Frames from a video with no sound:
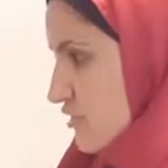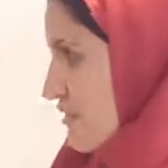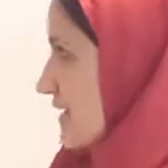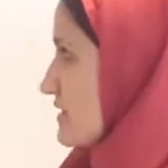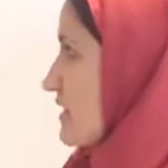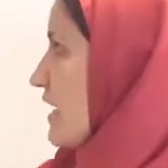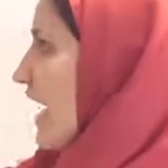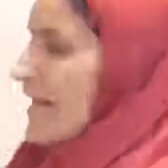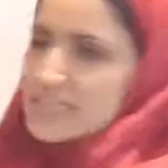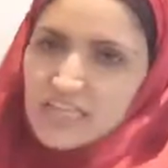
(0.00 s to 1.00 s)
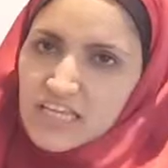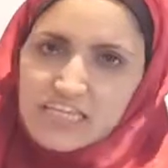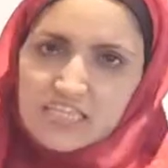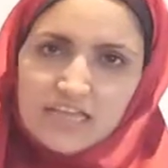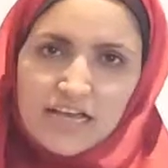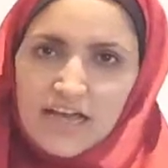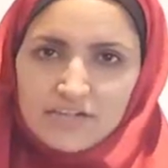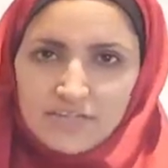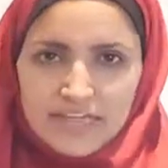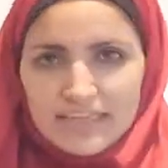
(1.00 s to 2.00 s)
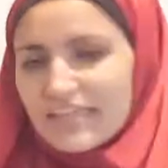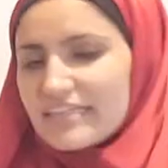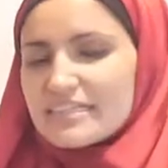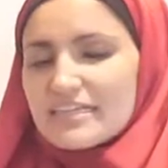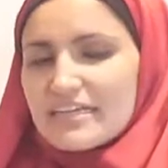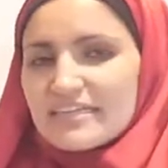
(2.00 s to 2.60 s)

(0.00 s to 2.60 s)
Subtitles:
more space, and link. I don't like the link to the